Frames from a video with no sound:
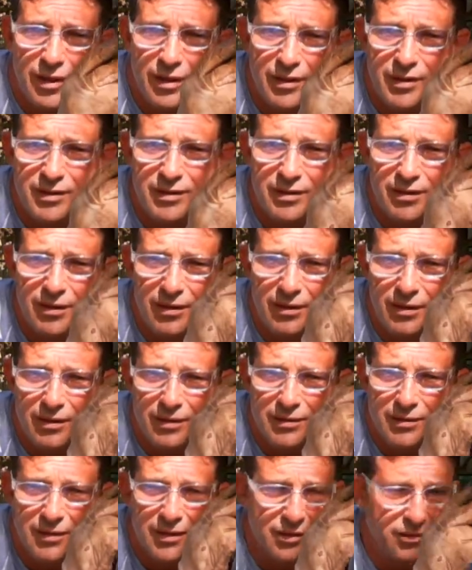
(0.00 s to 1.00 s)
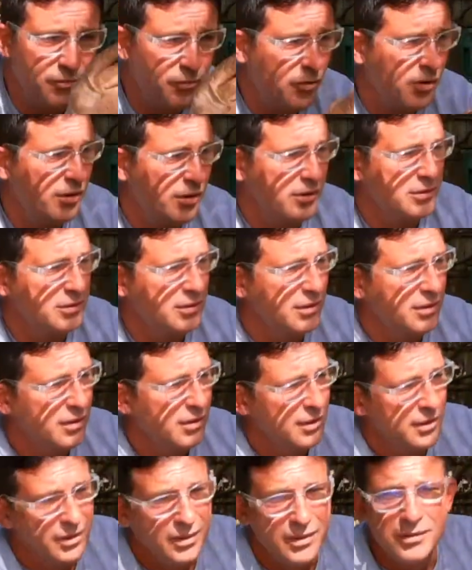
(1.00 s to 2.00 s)
You see the water's
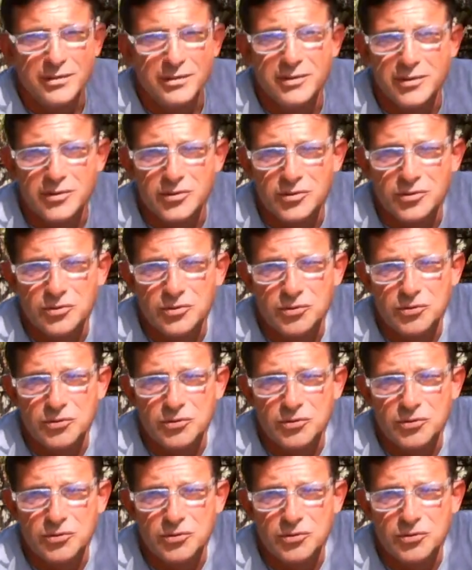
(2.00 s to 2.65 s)
just